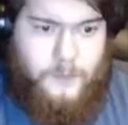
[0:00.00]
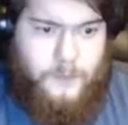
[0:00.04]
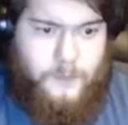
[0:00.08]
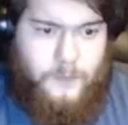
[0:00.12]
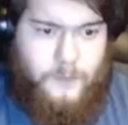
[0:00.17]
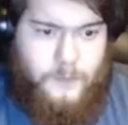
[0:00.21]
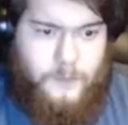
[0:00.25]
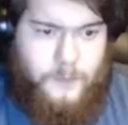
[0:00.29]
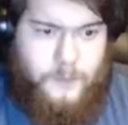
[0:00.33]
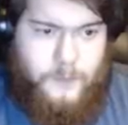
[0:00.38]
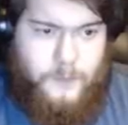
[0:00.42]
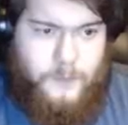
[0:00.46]

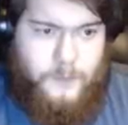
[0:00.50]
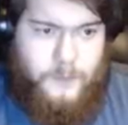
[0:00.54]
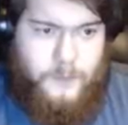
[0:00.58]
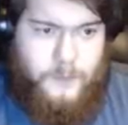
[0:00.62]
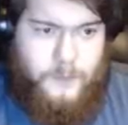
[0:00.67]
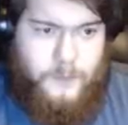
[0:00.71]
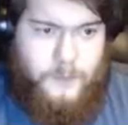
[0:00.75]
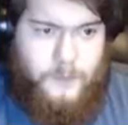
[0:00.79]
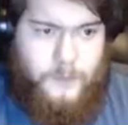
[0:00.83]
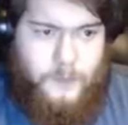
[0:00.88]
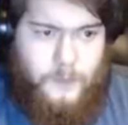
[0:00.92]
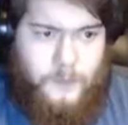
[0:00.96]

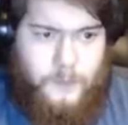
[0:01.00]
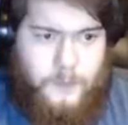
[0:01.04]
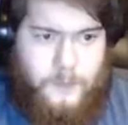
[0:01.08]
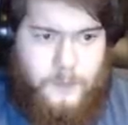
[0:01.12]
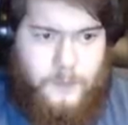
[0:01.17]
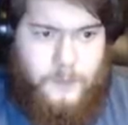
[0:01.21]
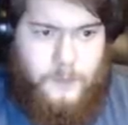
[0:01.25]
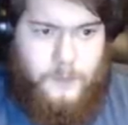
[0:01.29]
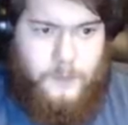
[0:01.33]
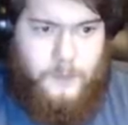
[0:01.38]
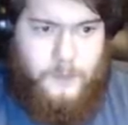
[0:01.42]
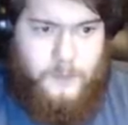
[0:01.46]

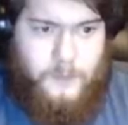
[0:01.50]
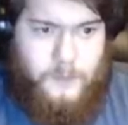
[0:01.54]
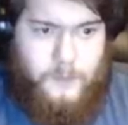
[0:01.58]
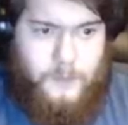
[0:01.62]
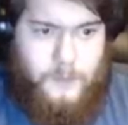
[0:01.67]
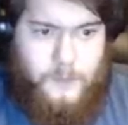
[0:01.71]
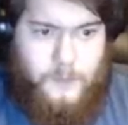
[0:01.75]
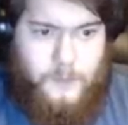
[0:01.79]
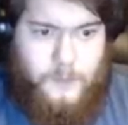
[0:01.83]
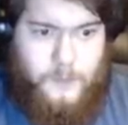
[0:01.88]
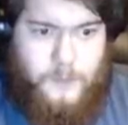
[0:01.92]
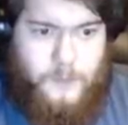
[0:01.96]

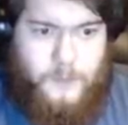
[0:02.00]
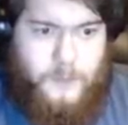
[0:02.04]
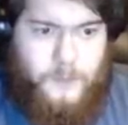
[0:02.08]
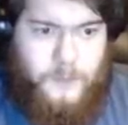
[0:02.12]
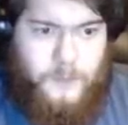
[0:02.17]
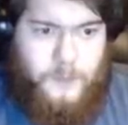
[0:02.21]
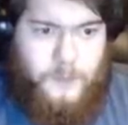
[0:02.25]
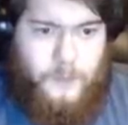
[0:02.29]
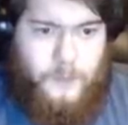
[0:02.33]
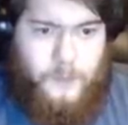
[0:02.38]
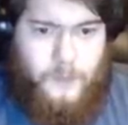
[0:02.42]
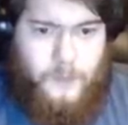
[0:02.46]

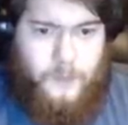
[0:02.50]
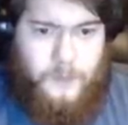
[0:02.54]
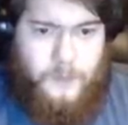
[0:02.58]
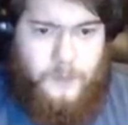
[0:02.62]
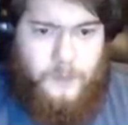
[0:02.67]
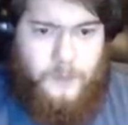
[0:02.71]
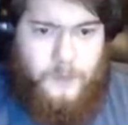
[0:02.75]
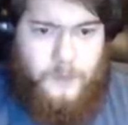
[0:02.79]
Nobody speaks.